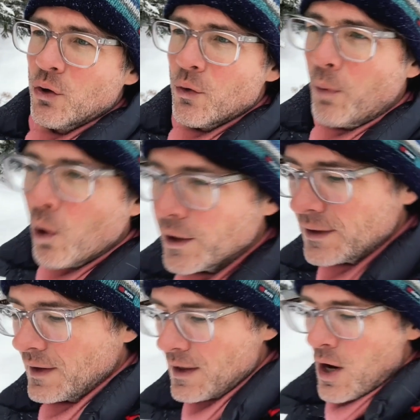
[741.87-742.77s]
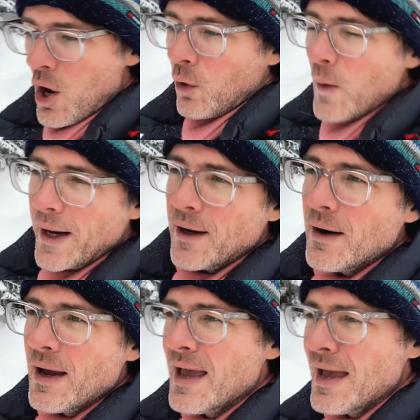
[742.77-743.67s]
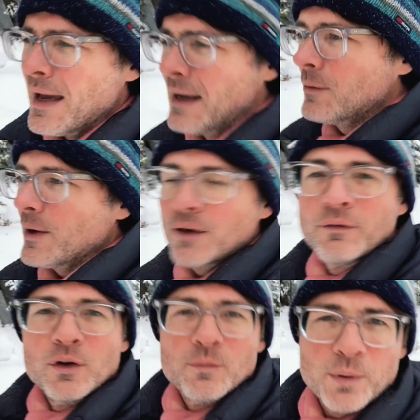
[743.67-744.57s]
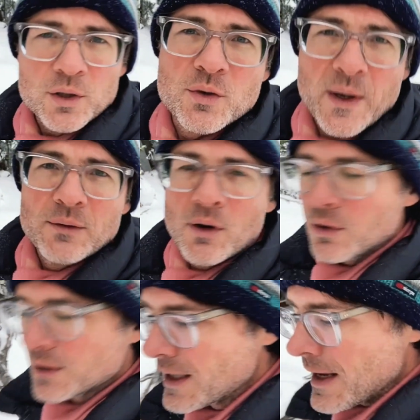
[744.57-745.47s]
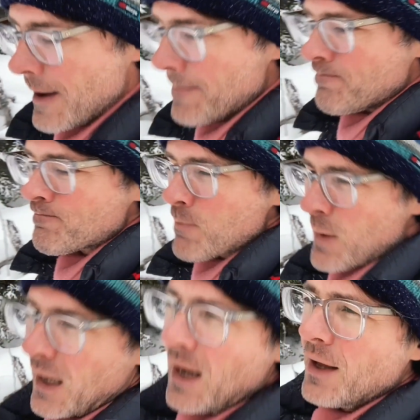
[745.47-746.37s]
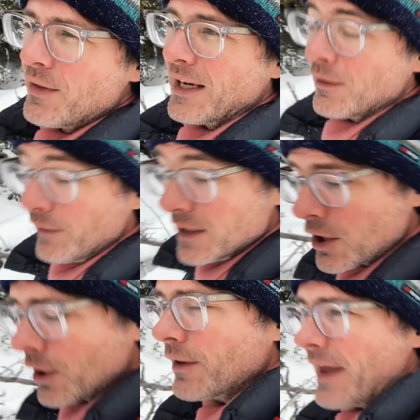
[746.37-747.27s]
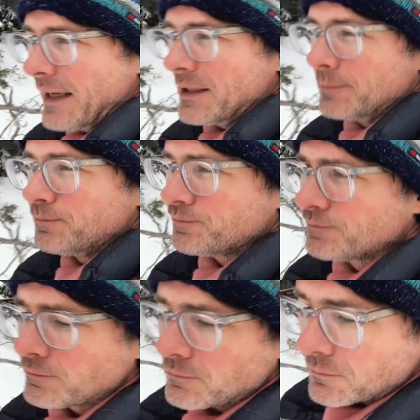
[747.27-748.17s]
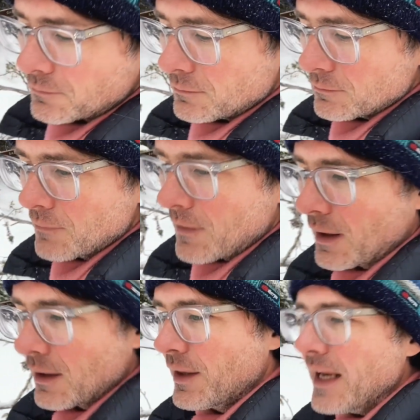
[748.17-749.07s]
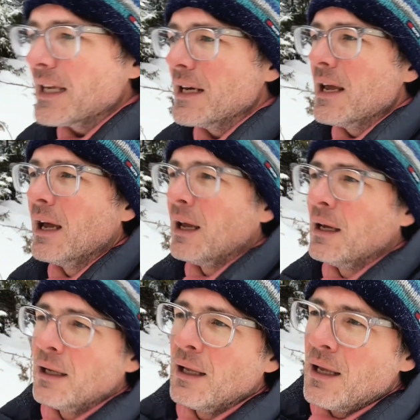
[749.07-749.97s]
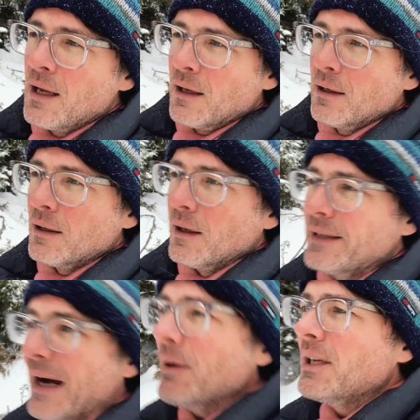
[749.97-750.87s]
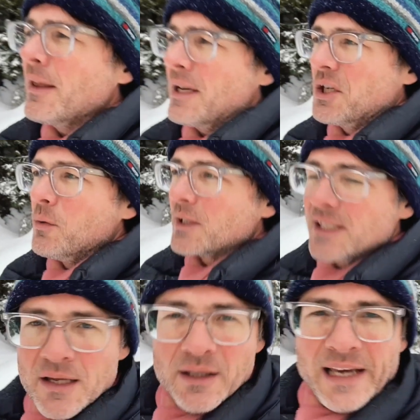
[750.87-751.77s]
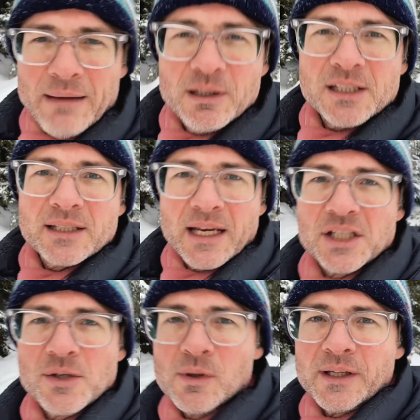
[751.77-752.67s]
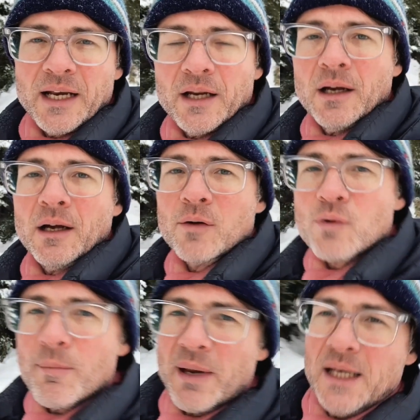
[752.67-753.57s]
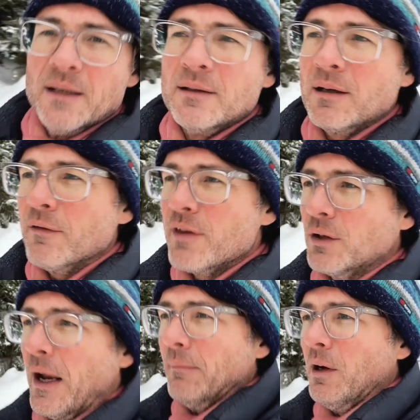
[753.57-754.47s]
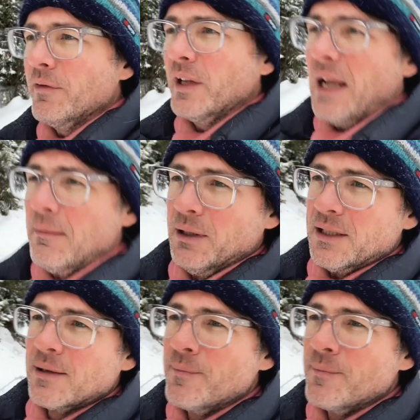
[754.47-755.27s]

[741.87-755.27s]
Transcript: a point where, with a few persuade rolls, they convince her that they can guarantee that she will see the tablets and she will get a rubbing of the tablets.